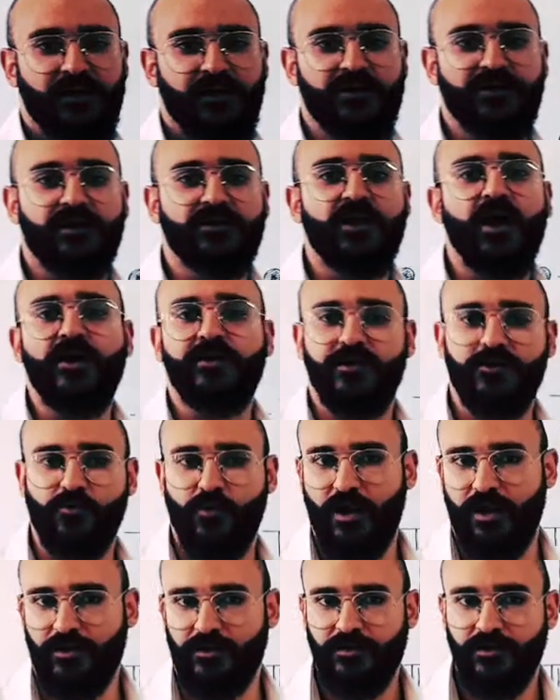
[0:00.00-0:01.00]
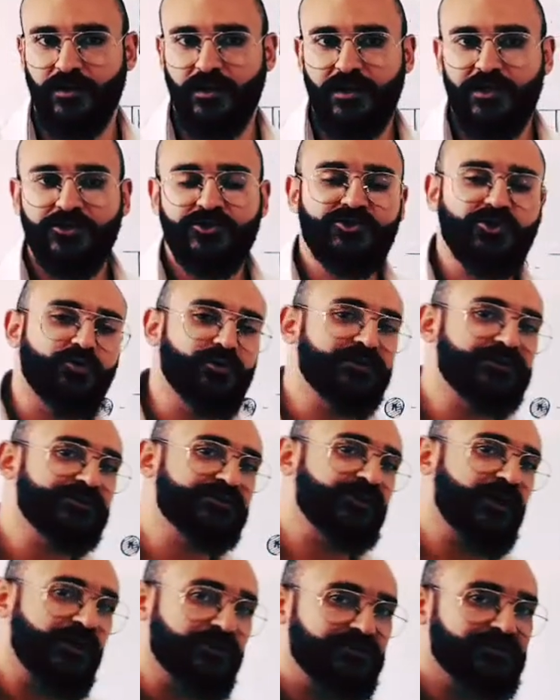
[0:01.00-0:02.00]
in a naughty way. So he's
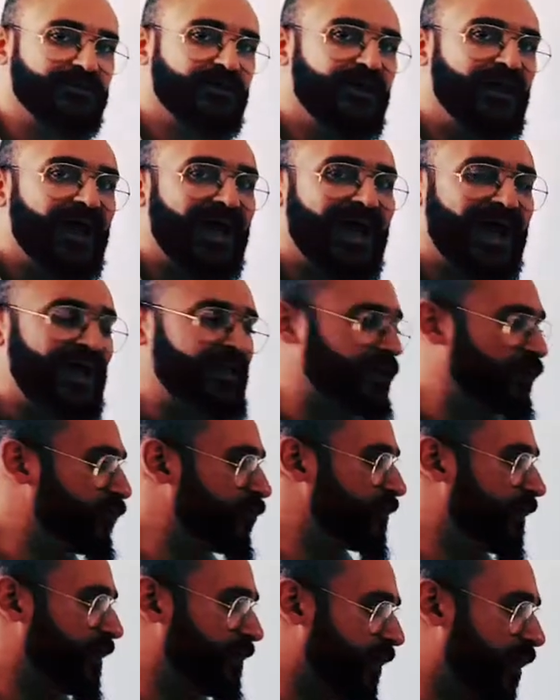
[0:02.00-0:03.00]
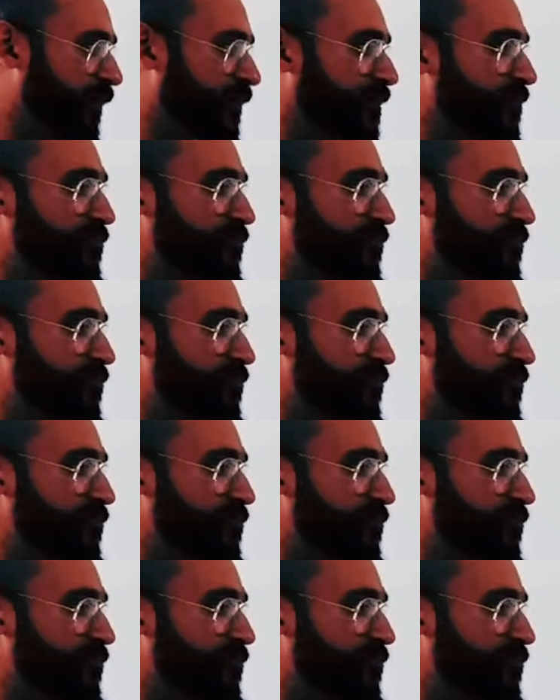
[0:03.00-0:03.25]
not a naughty